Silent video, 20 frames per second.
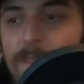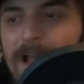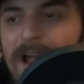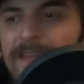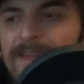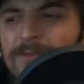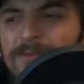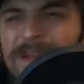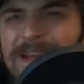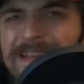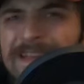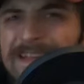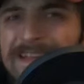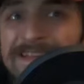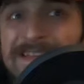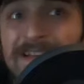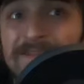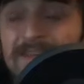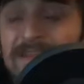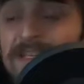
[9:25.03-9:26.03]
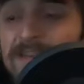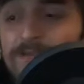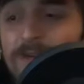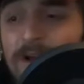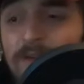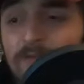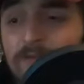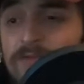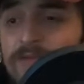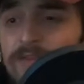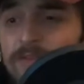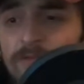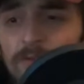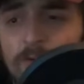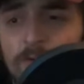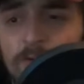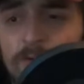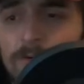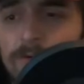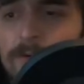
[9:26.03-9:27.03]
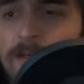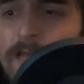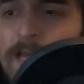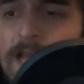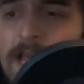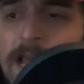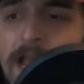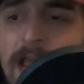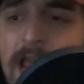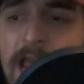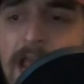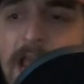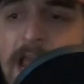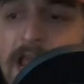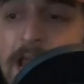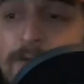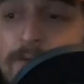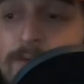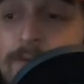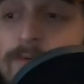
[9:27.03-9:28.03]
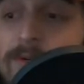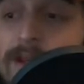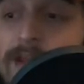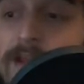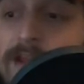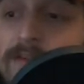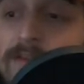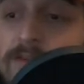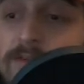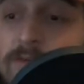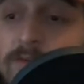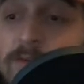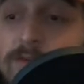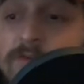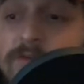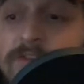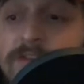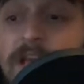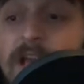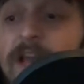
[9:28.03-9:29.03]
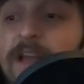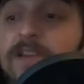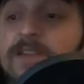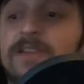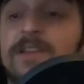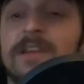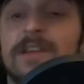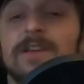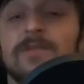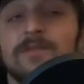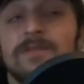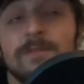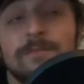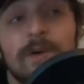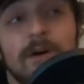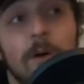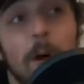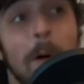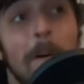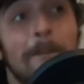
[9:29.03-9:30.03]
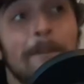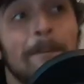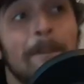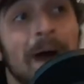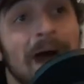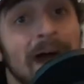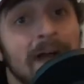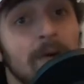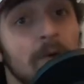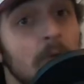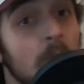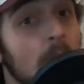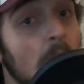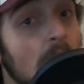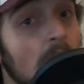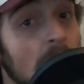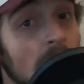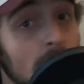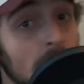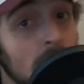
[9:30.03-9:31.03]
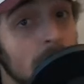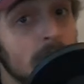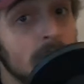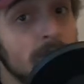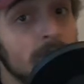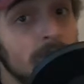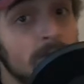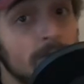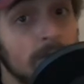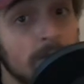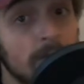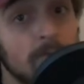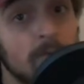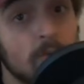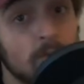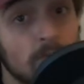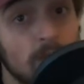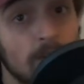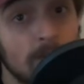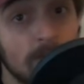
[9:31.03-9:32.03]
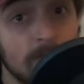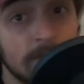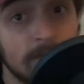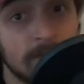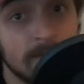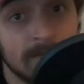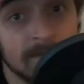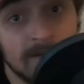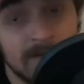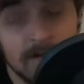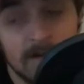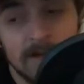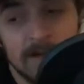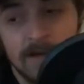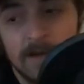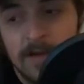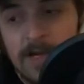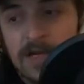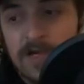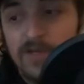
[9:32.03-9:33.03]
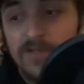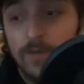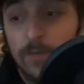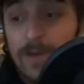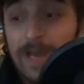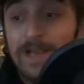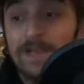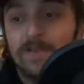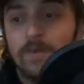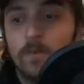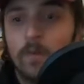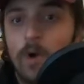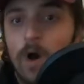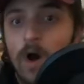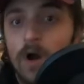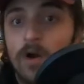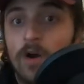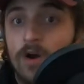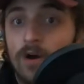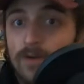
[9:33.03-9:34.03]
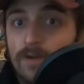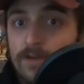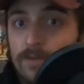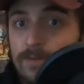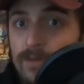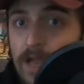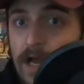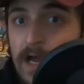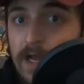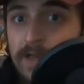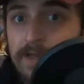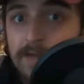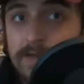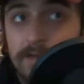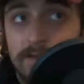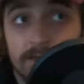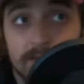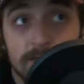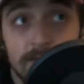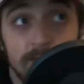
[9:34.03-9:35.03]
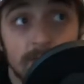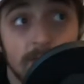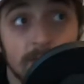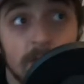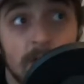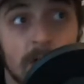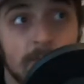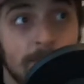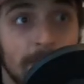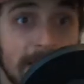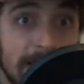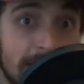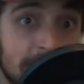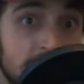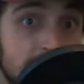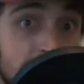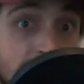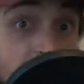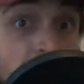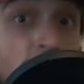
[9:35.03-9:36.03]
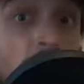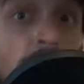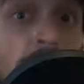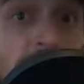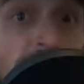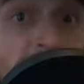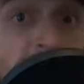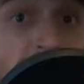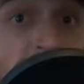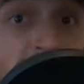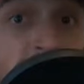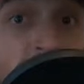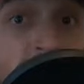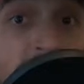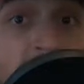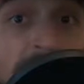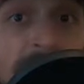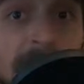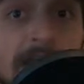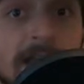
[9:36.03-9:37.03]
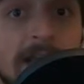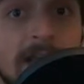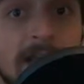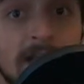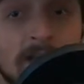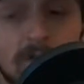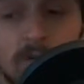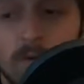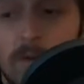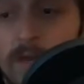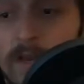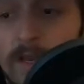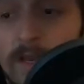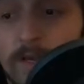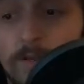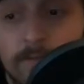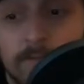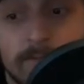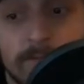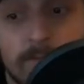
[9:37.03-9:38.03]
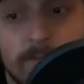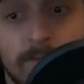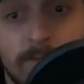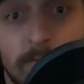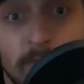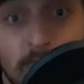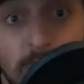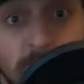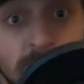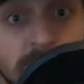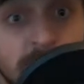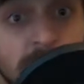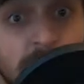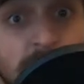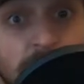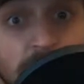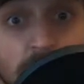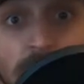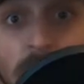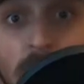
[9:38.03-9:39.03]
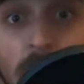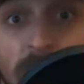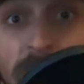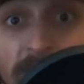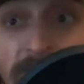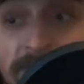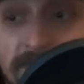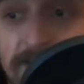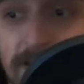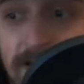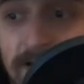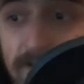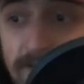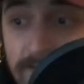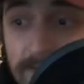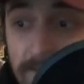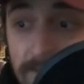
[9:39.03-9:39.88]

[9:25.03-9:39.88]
I think we had like 17 rafters in total. And I remember getting to the river's edge. It was about a mile walk from the road. So we had to walk our supplies a mile in the woods, including boats, food, all that stuff.